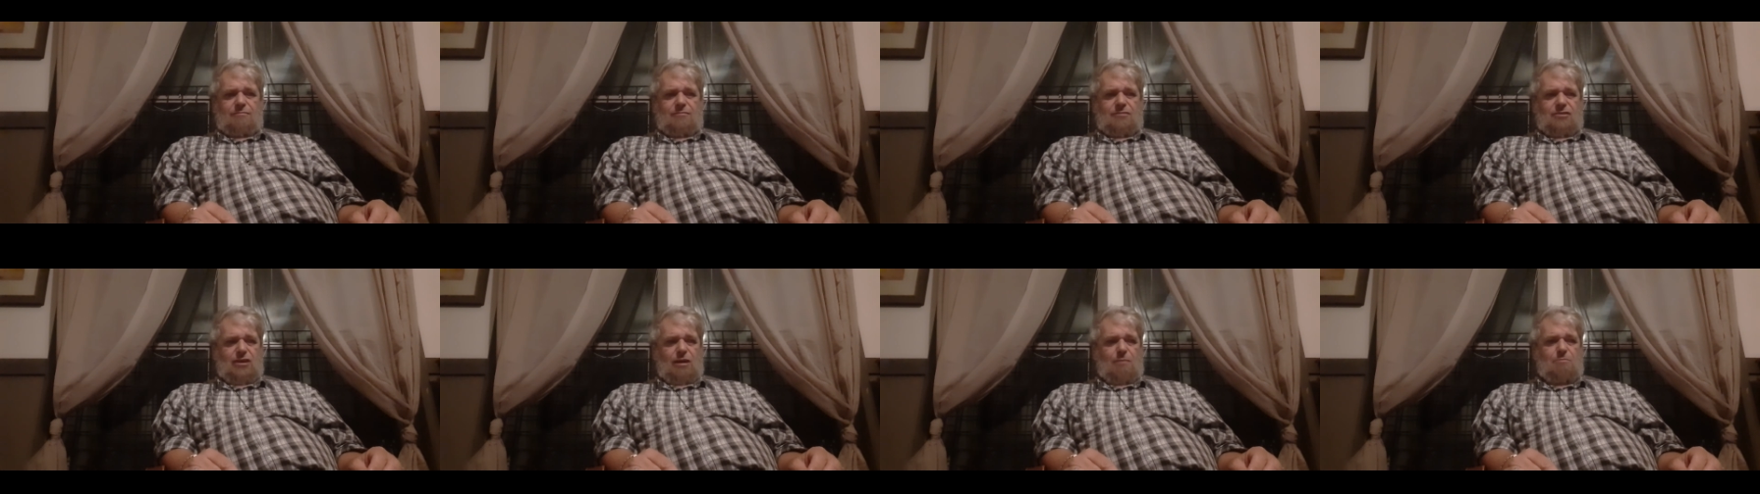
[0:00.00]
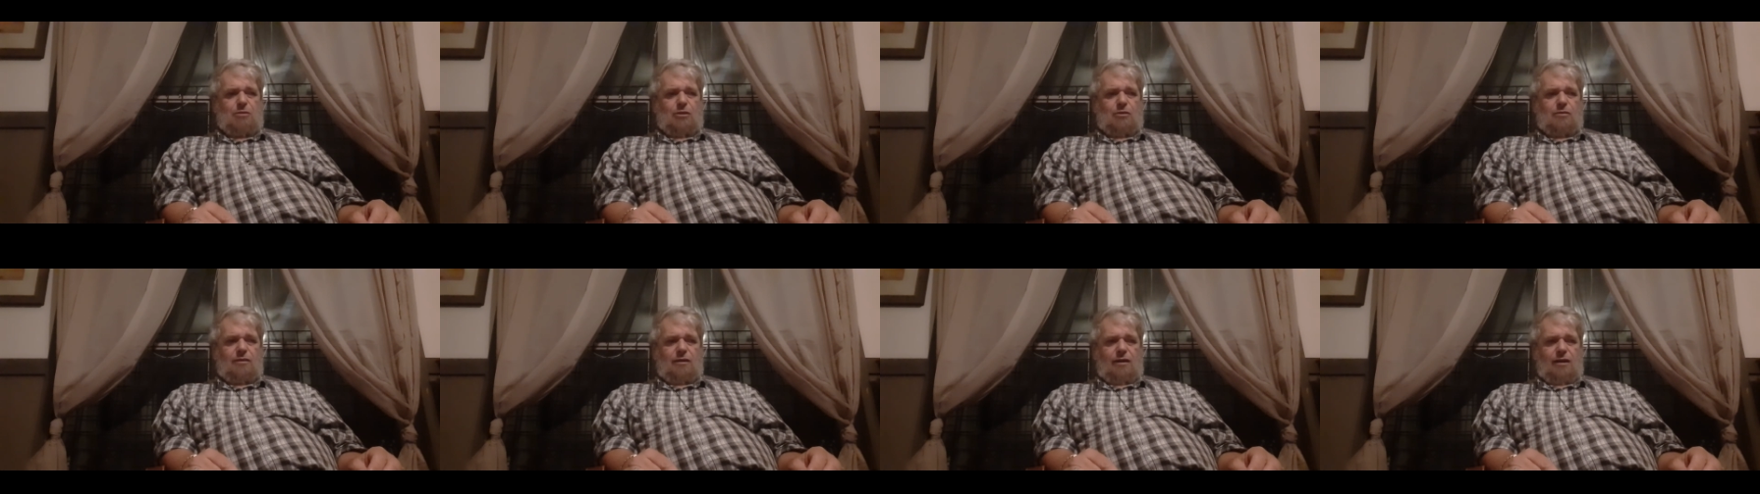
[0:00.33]

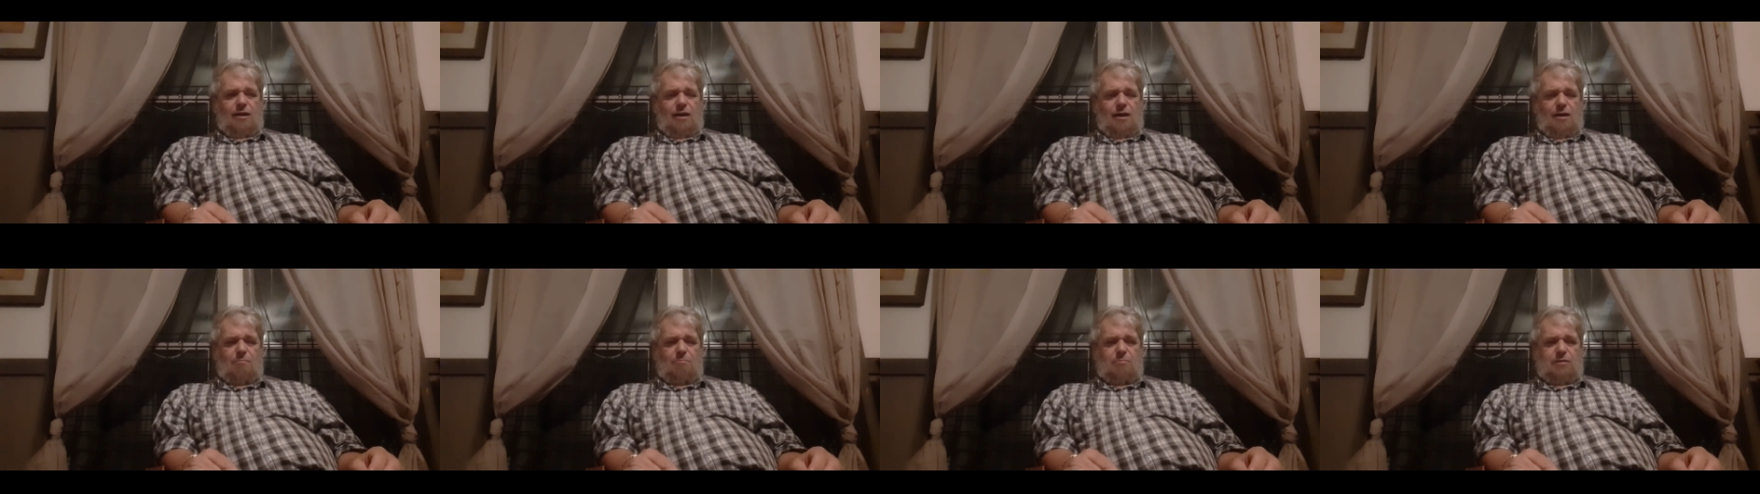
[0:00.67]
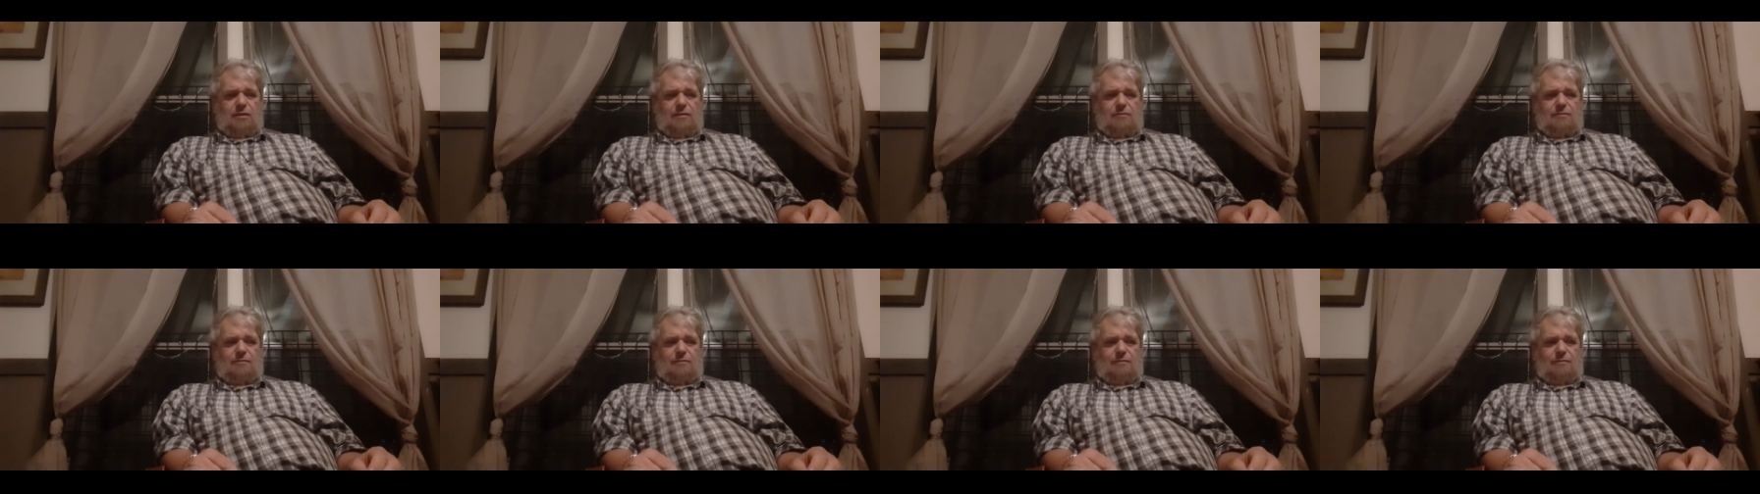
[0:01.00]
supper and
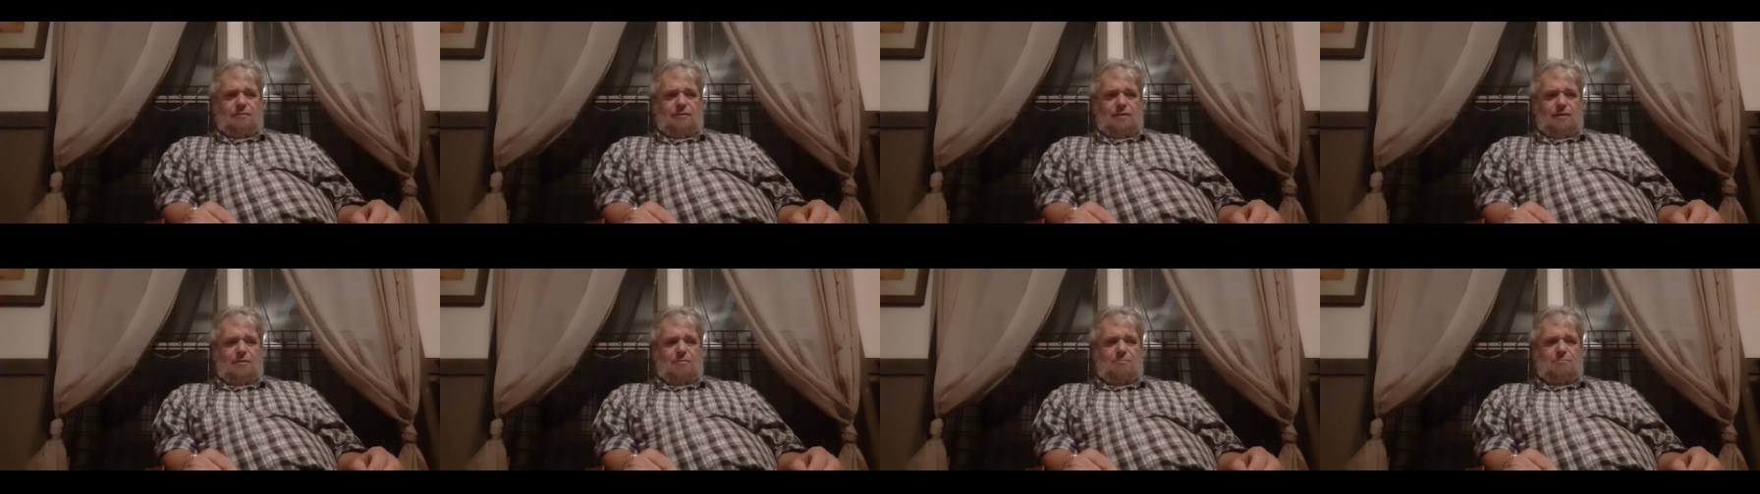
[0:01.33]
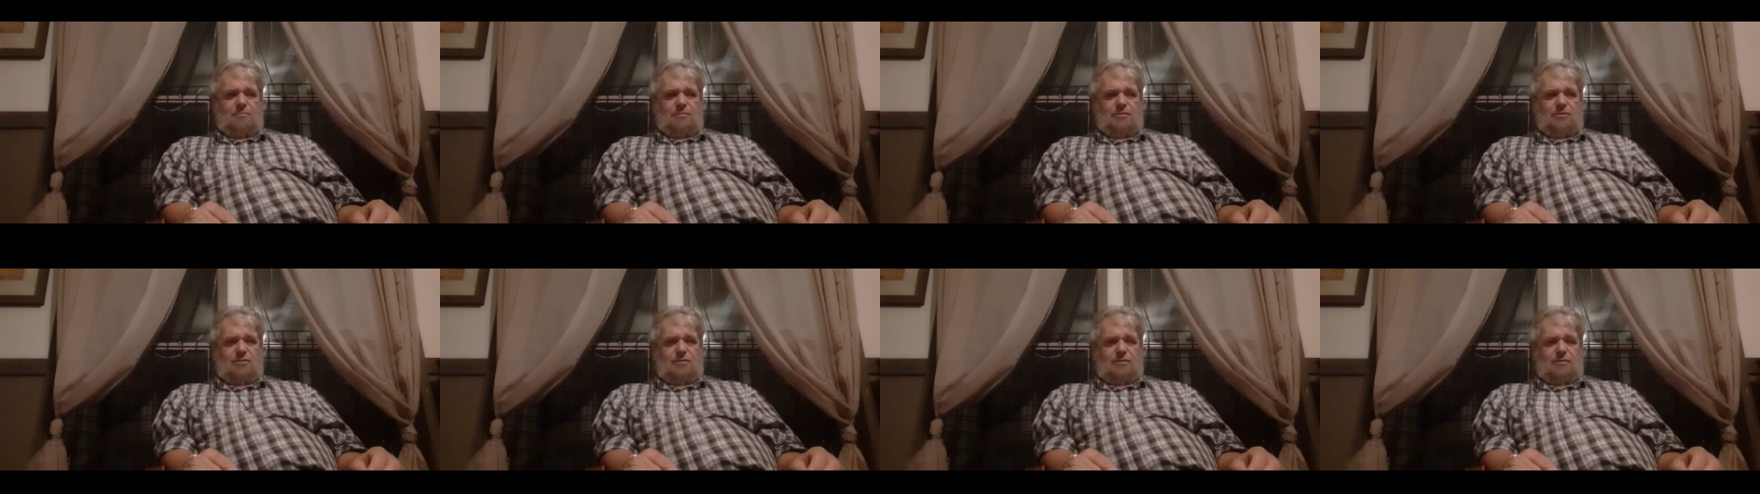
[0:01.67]
Compline
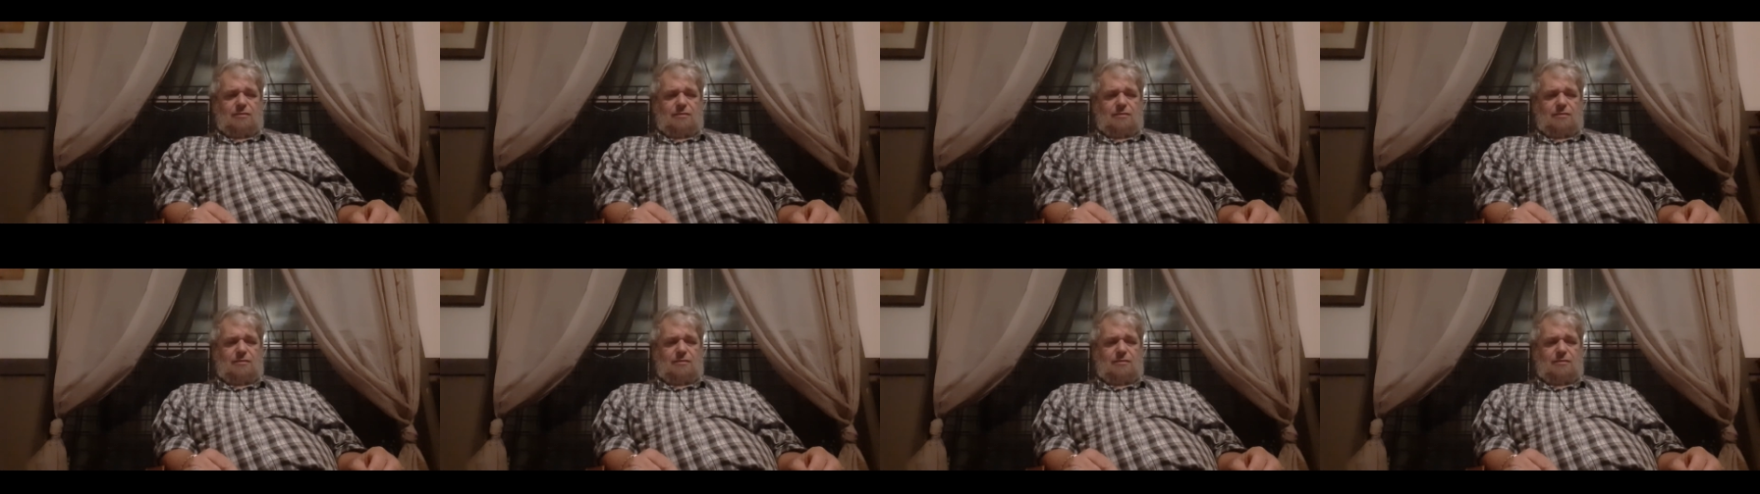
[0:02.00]
comes.